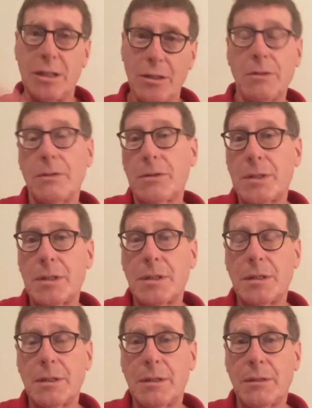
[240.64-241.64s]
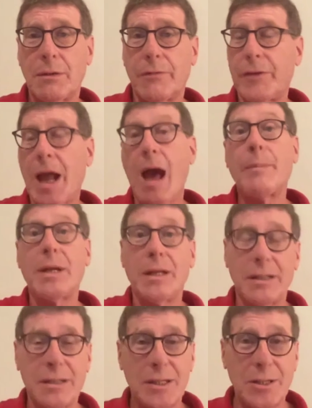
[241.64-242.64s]
use, or
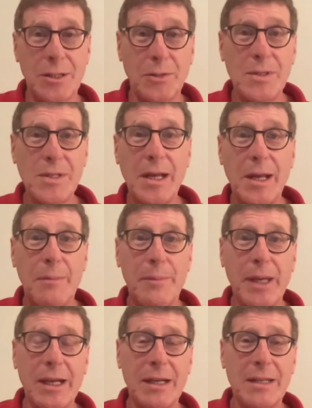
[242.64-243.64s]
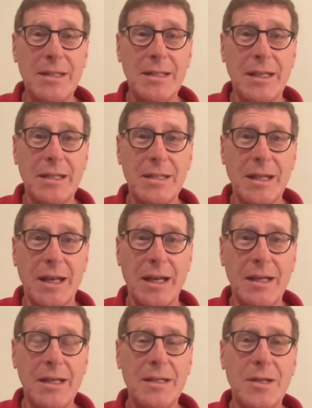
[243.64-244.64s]
phenomena to use, because it's
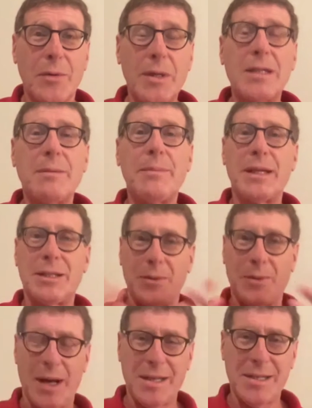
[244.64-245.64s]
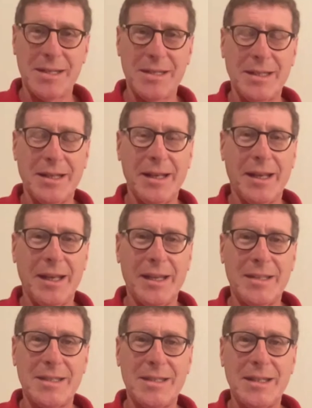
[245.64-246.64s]
so intimate to us.
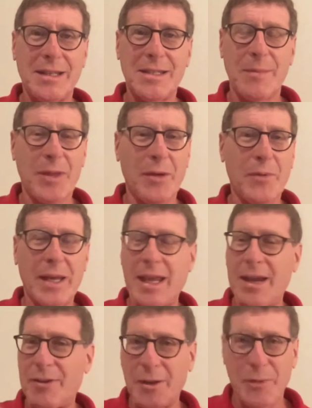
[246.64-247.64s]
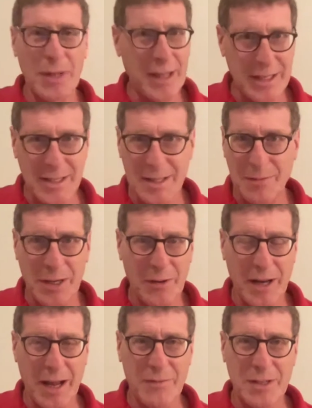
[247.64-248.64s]
It's something we carry with us. We don't
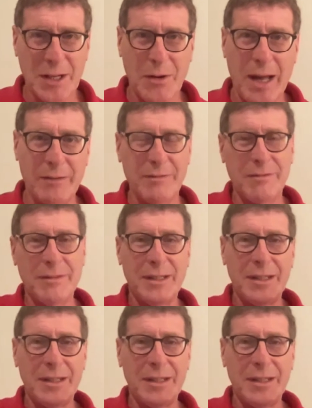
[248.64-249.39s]
have to go out and,